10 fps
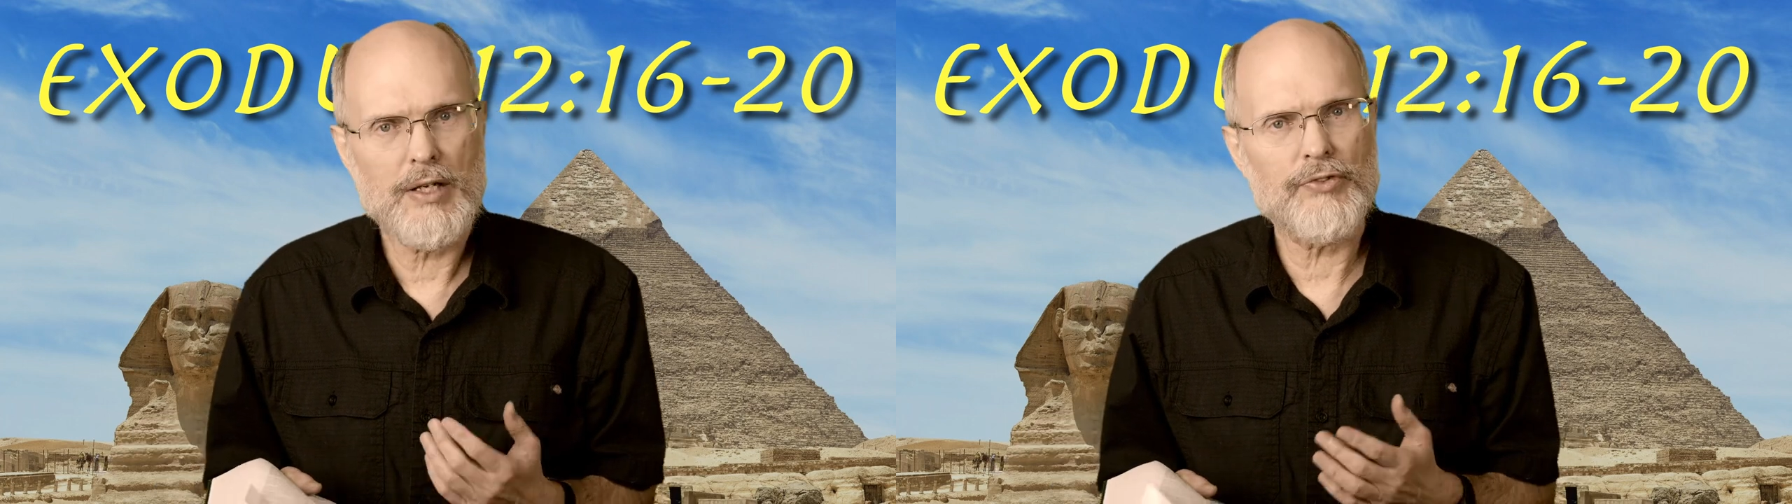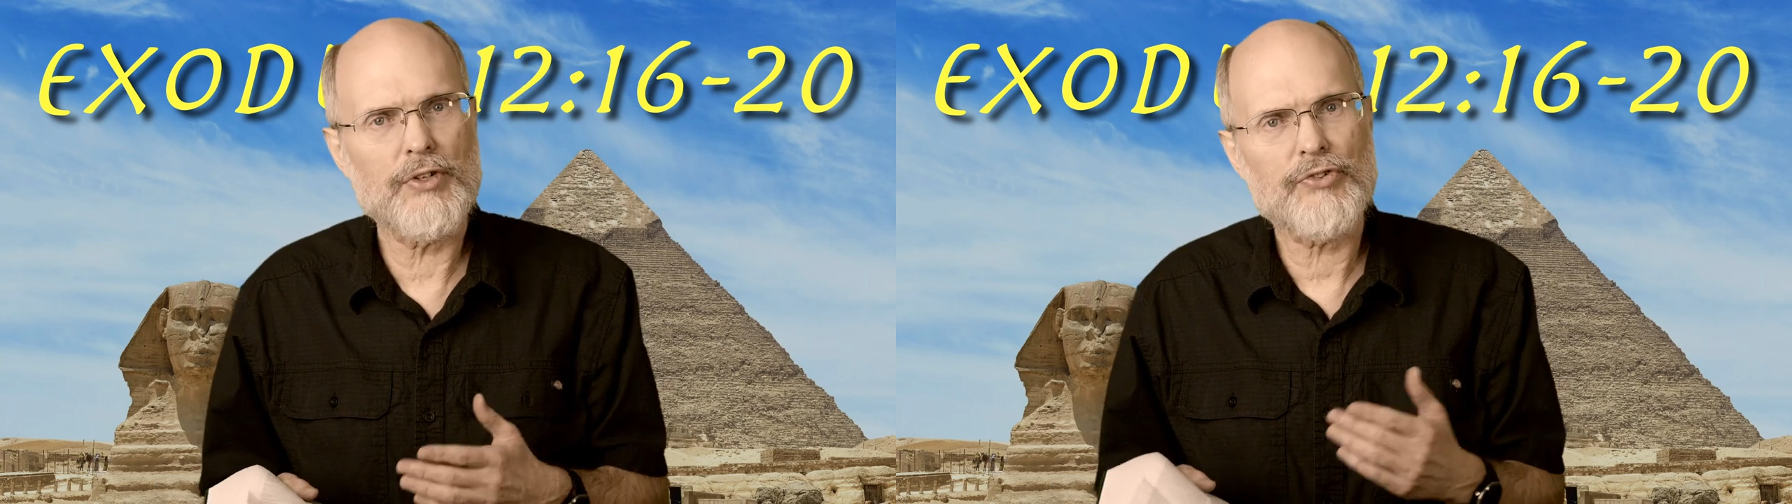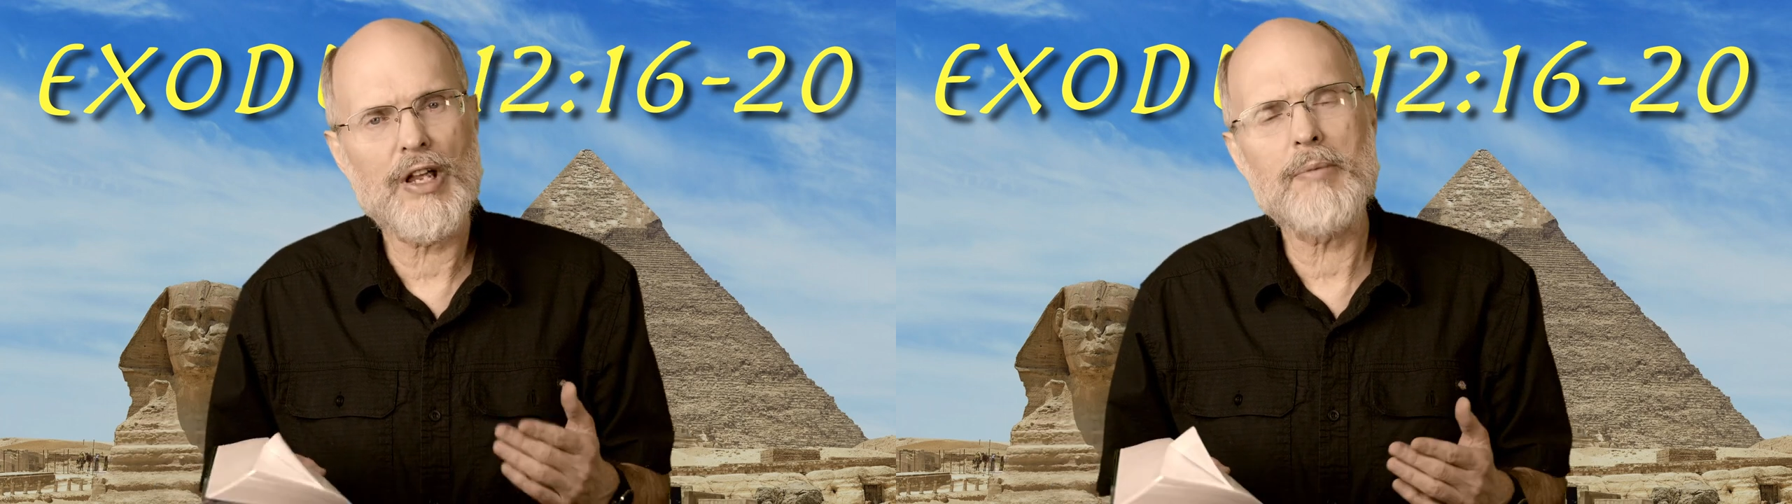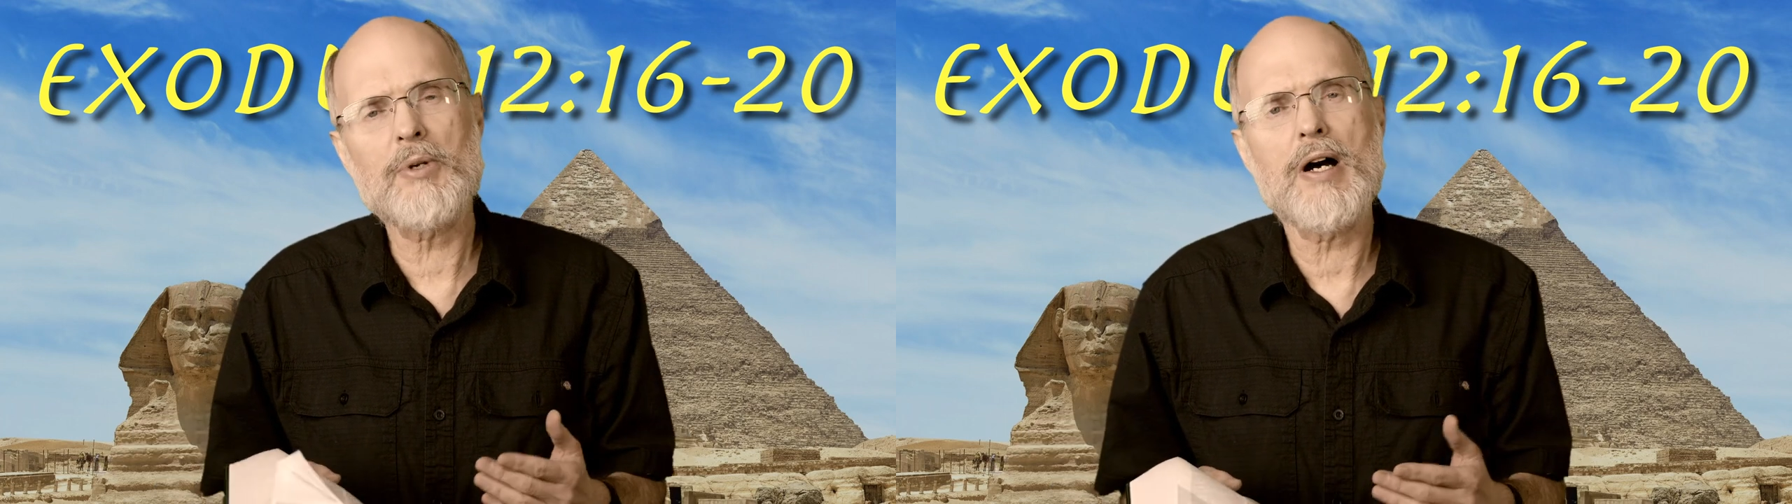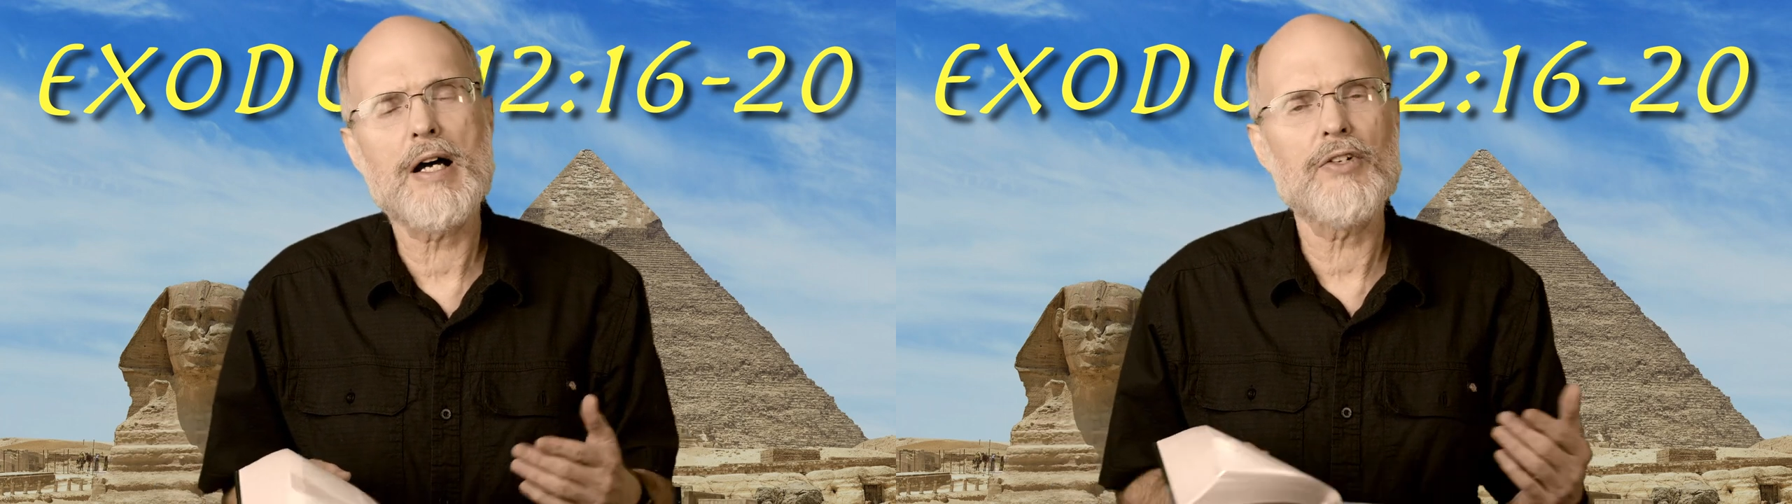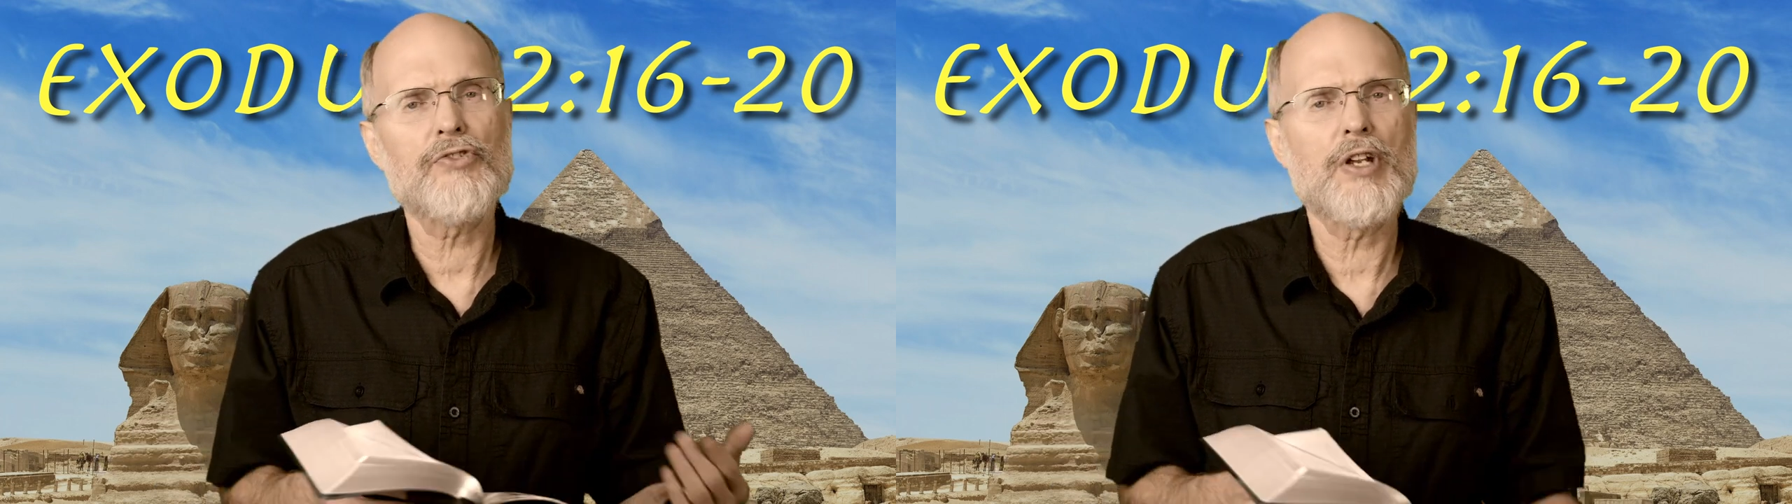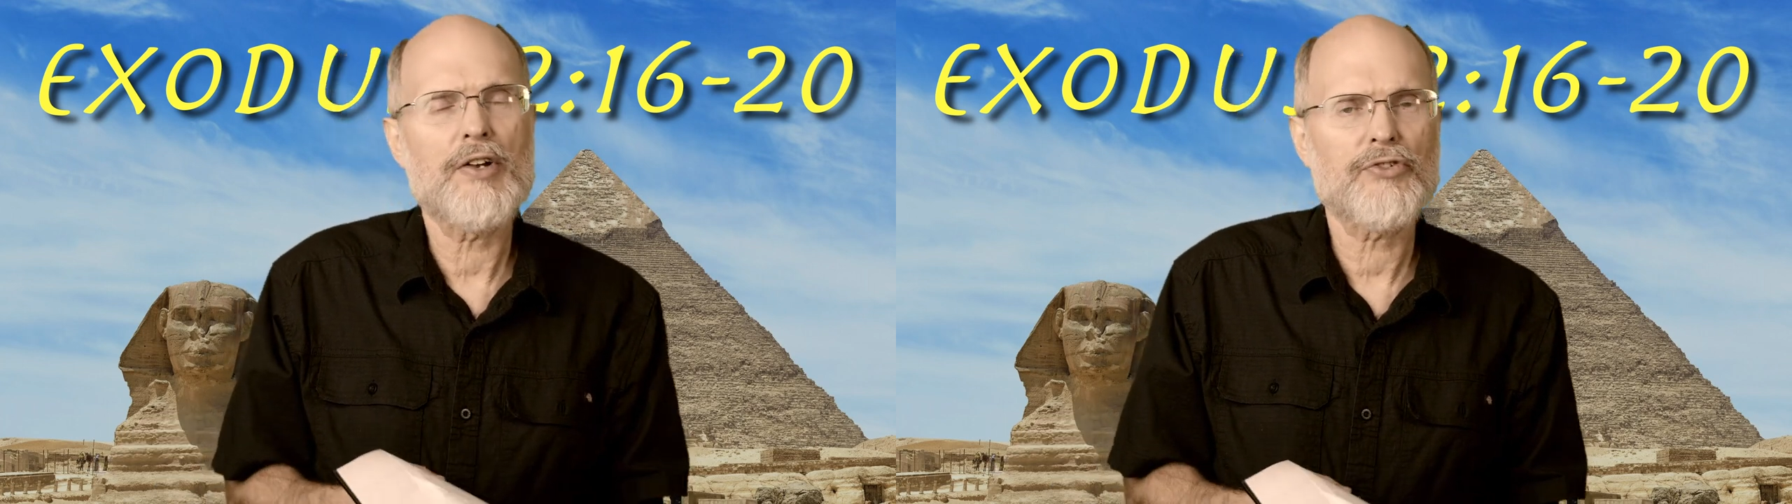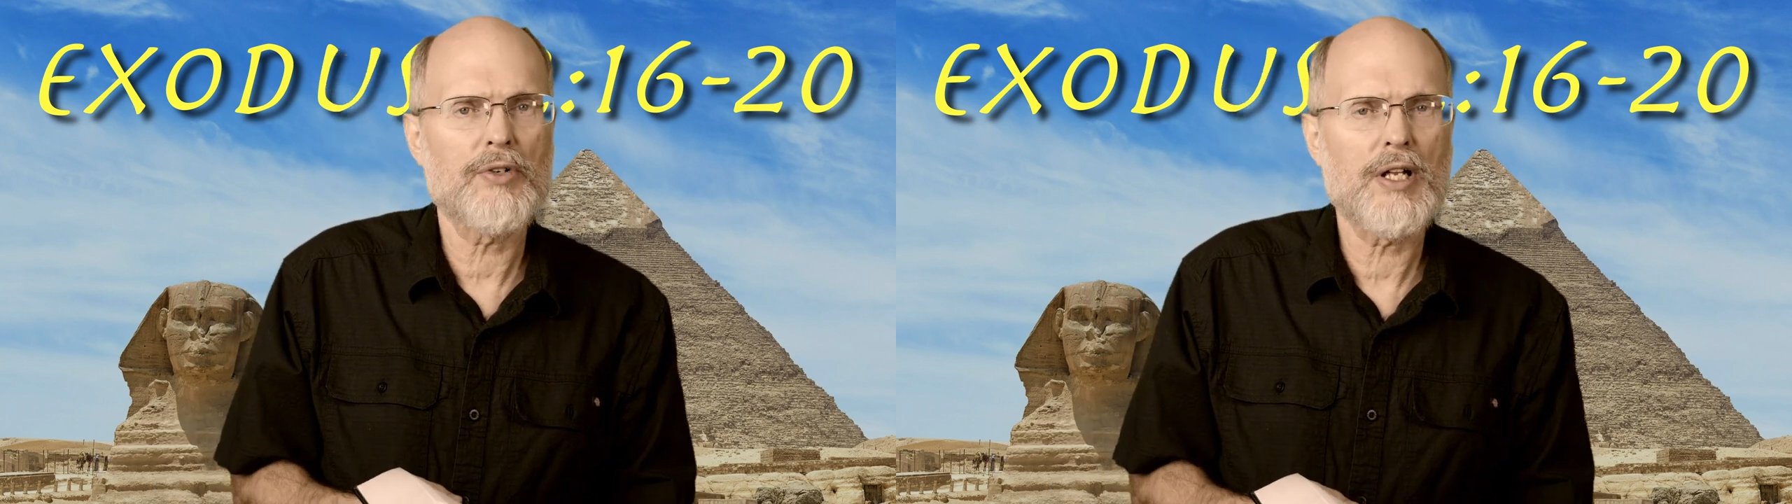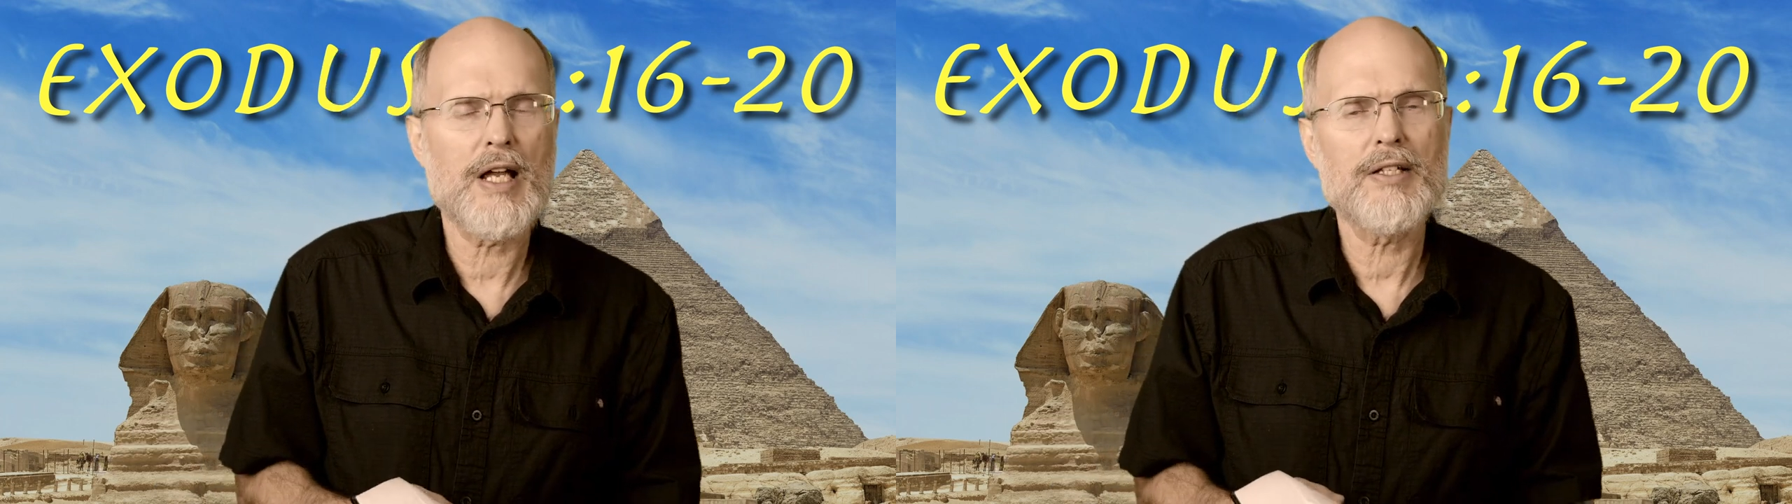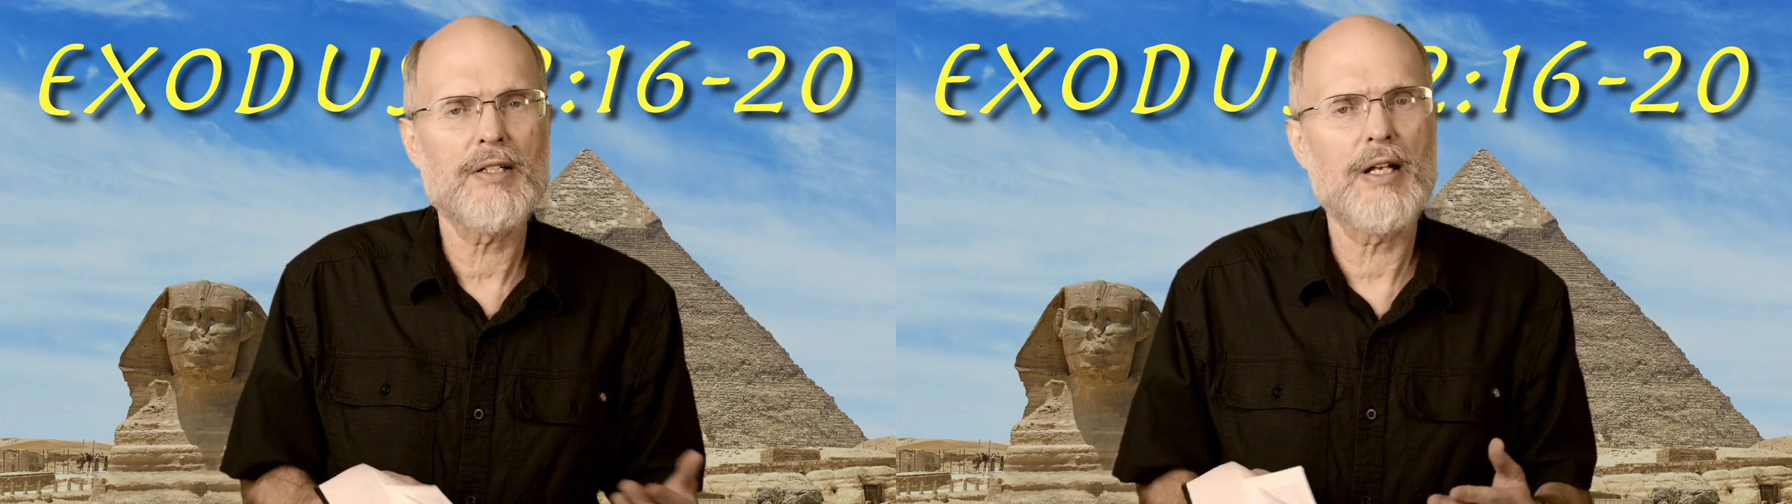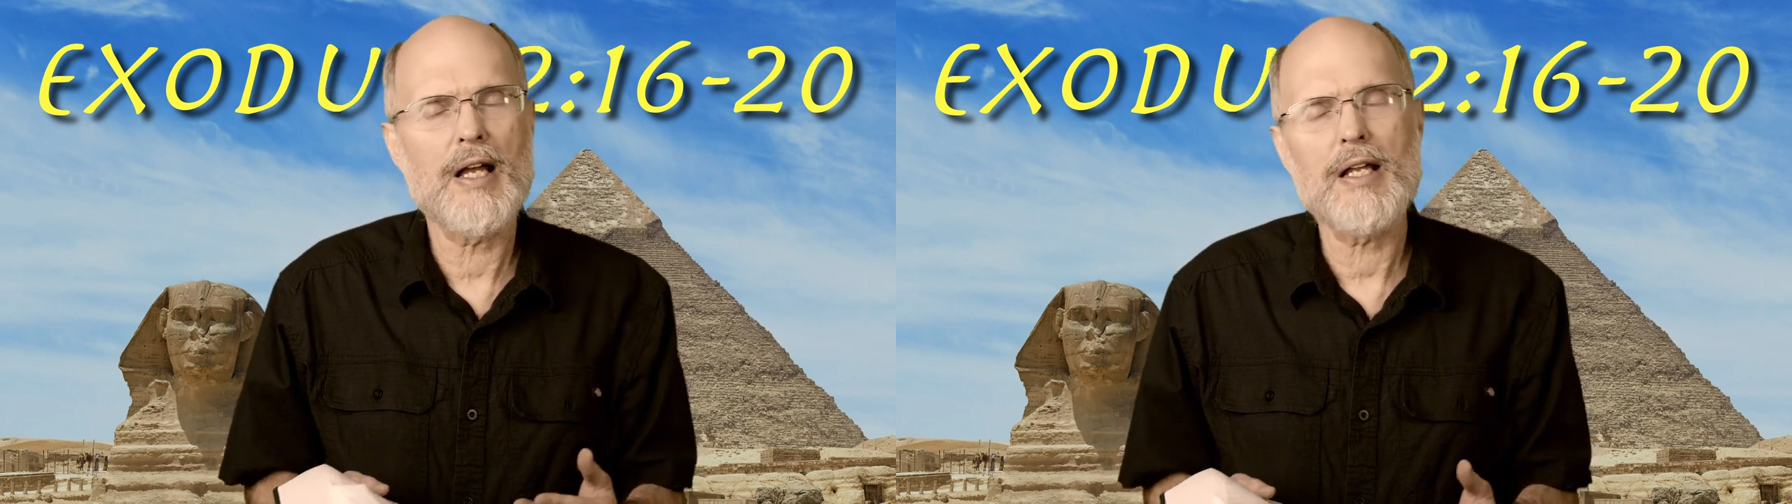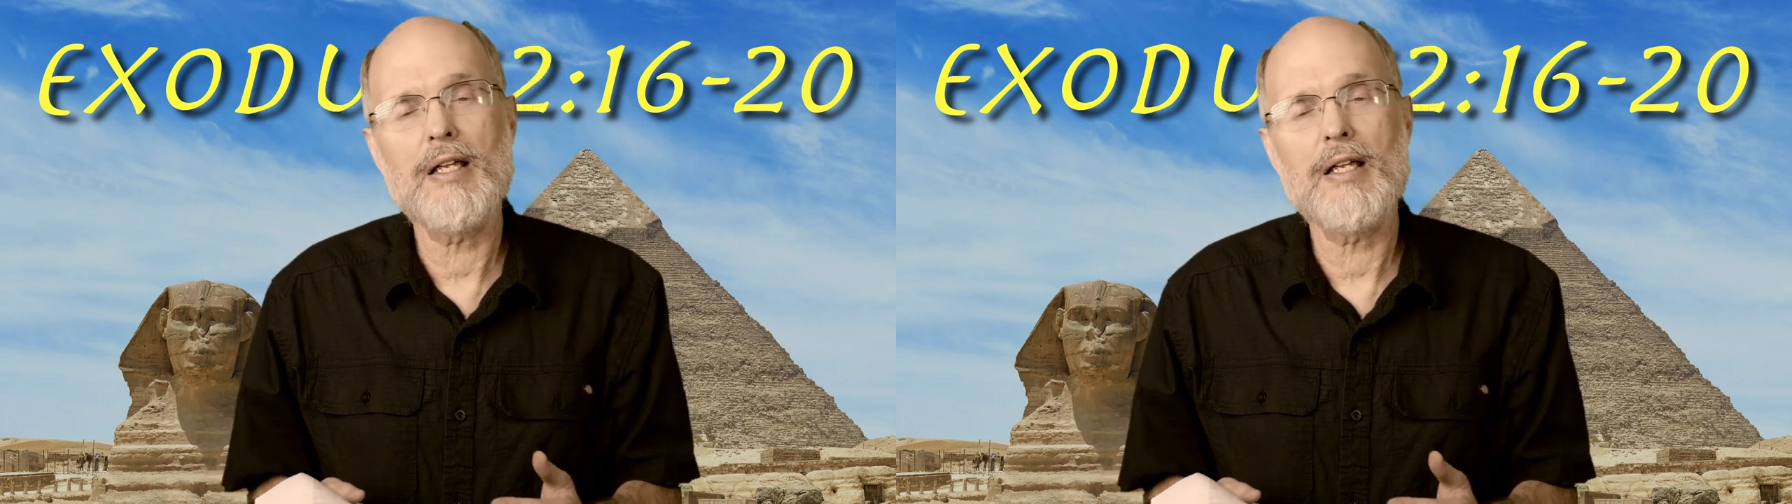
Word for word: He's the same God as yesterday, today.